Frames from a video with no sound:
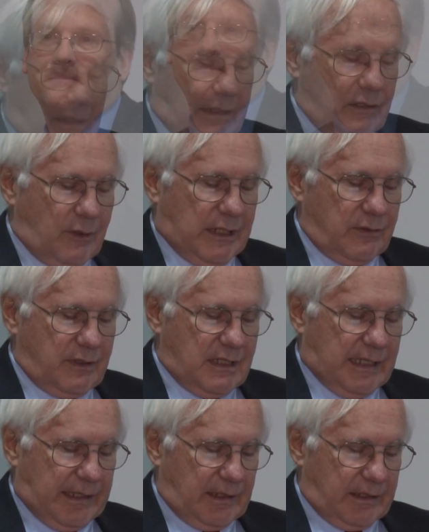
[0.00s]
Let's go on to a
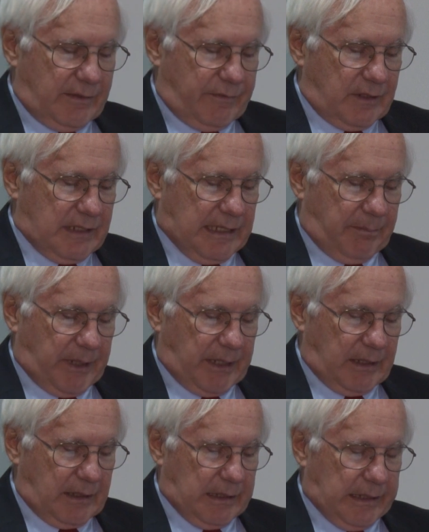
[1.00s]
slightly different
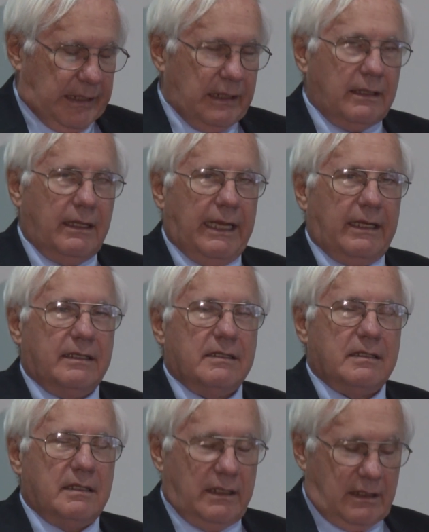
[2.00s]
topic uh, that
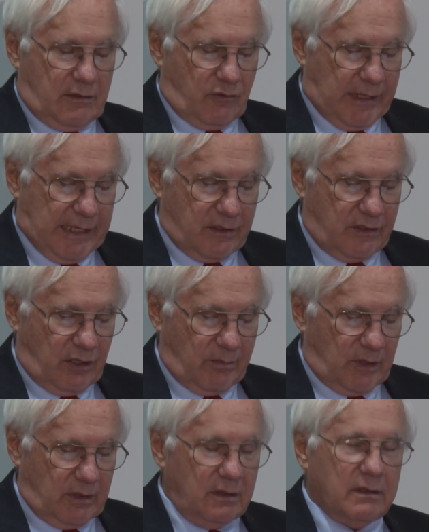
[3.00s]
is uh,
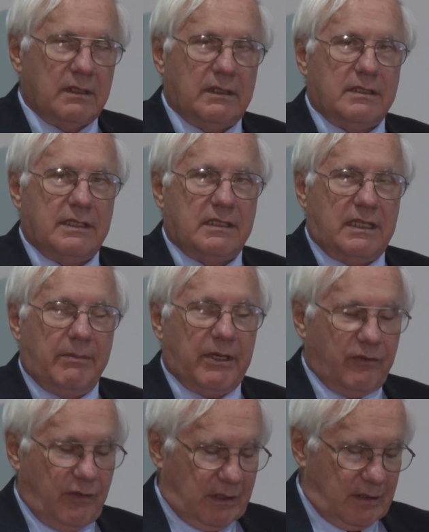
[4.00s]
transdermal systemic
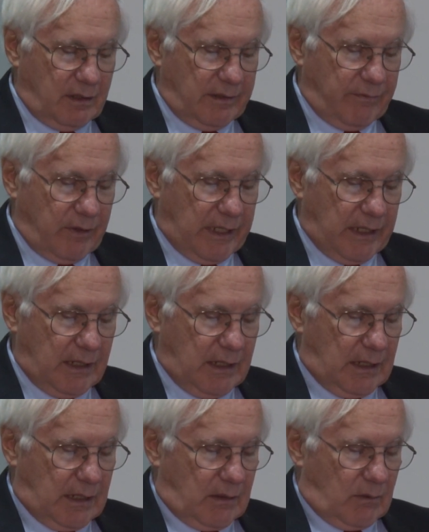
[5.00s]
drug delivery.
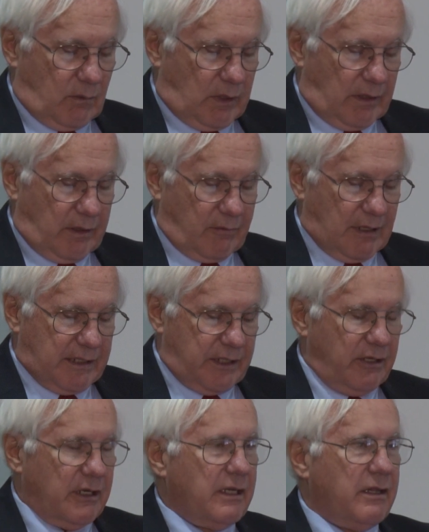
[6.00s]
What are the
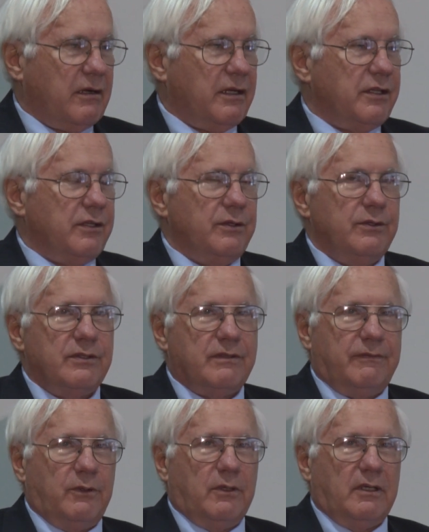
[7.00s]
criteria that are used
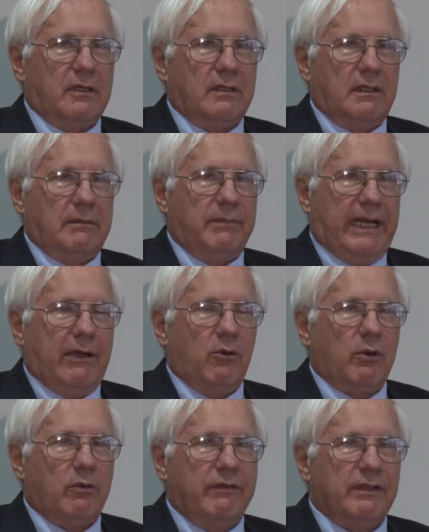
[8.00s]
for
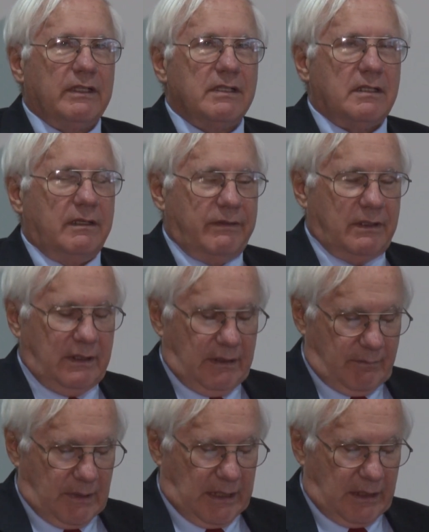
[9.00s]
bioequivalence of a,
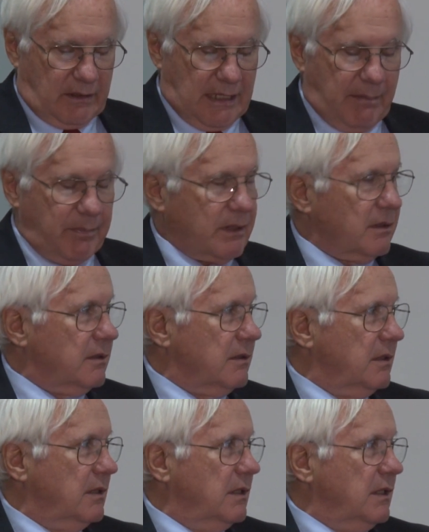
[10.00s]
a
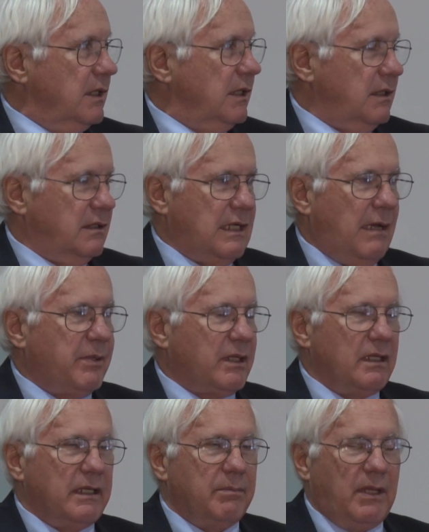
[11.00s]
topical
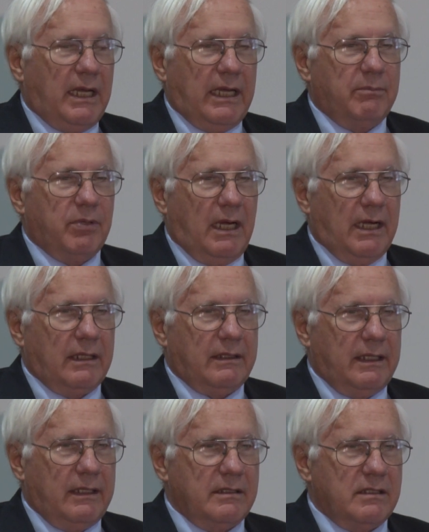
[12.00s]
topically applied product
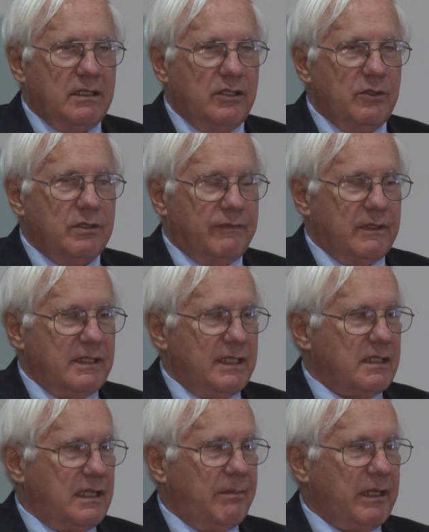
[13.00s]
that is used for
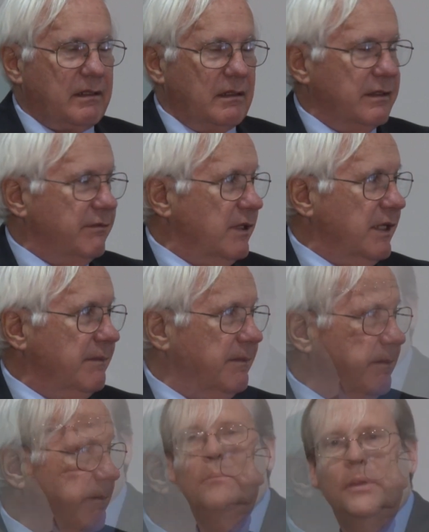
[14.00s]
systemic delivery.
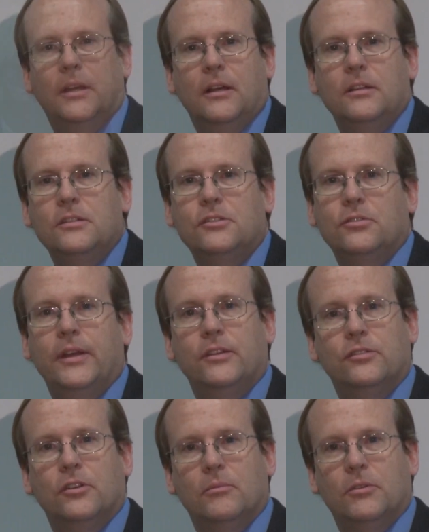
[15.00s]
Because
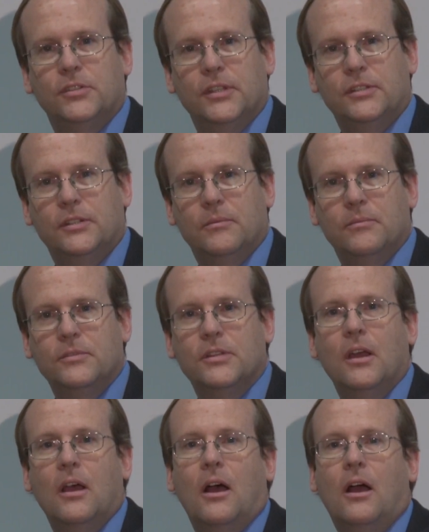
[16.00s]
transdermal
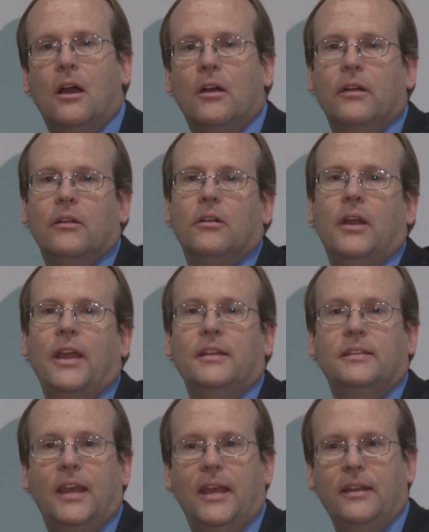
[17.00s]
systems are
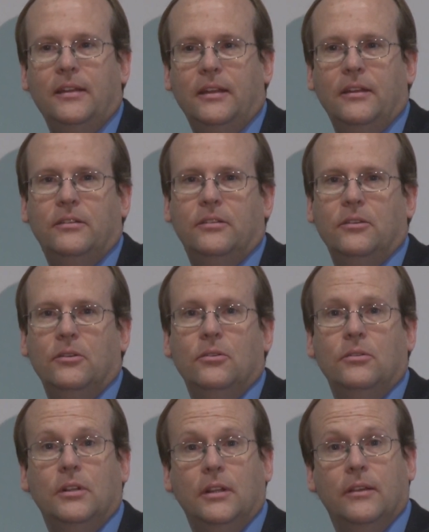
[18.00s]
intended
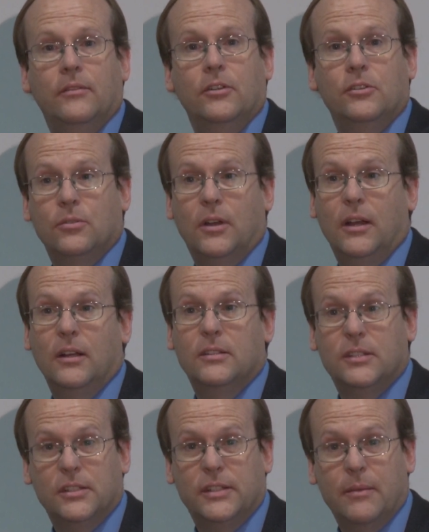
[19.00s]
to deliver drugs
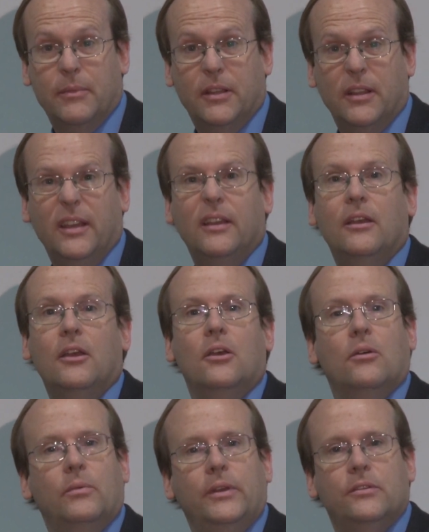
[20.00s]
systemically,
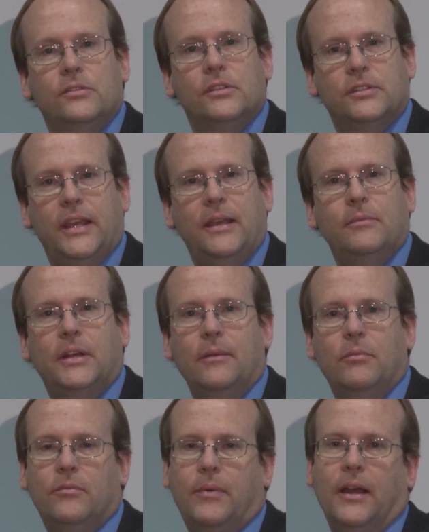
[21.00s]
we use the same
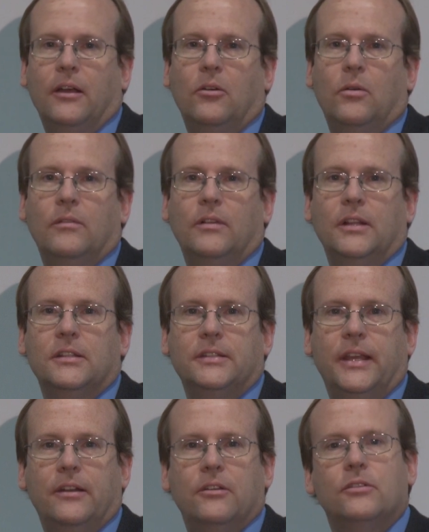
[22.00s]
type of bioequivalence
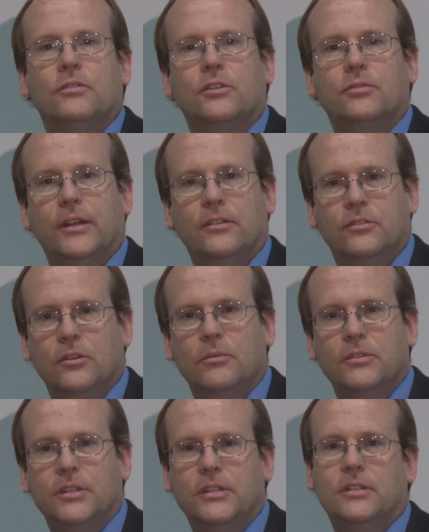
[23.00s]
standards for
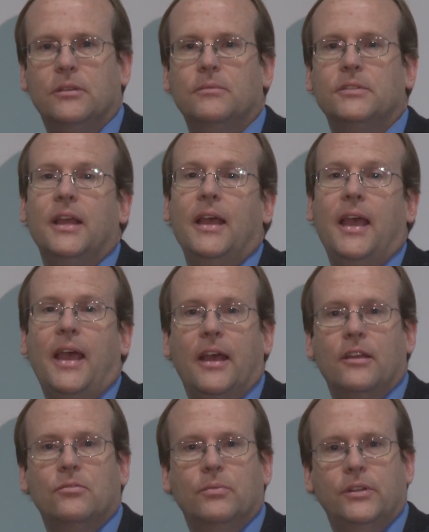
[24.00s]
transdermal systems
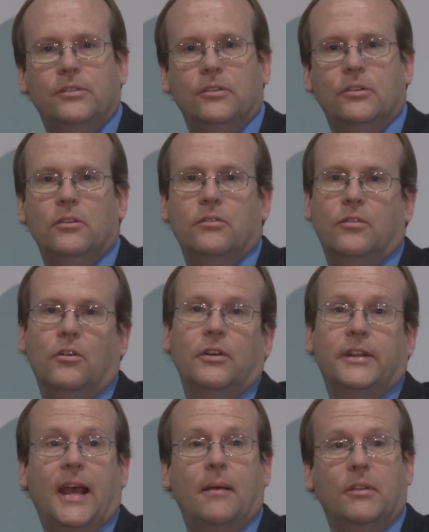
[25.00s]
as we do
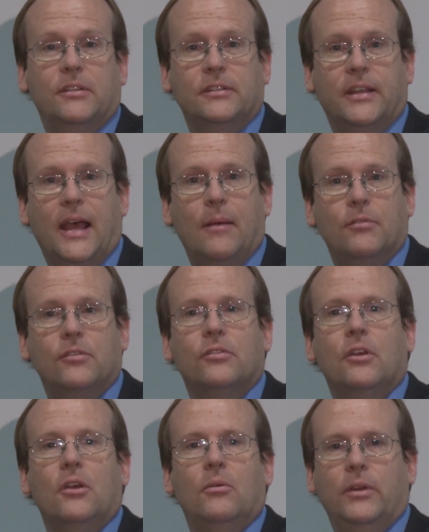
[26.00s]
for tablets and capsules.
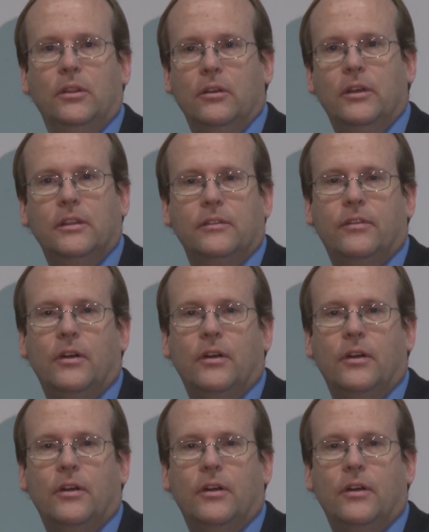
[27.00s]
We look at the